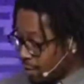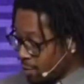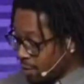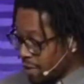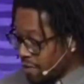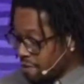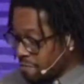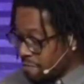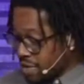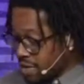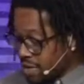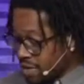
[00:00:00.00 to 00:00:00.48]

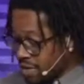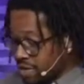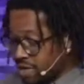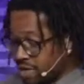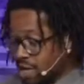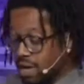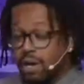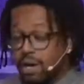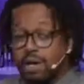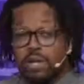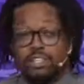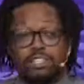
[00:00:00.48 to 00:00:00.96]
We've been,
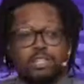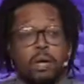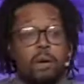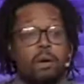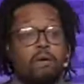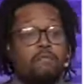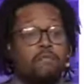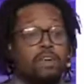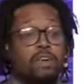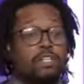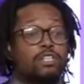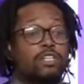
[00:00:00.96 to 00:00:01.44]
some
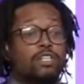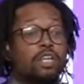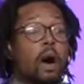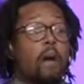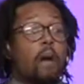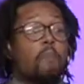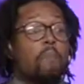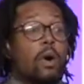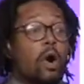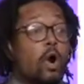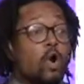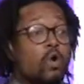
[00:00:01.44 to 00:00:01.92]
of us,
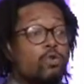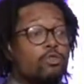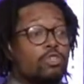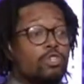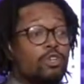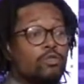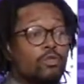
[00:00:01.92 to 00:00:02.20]
opposed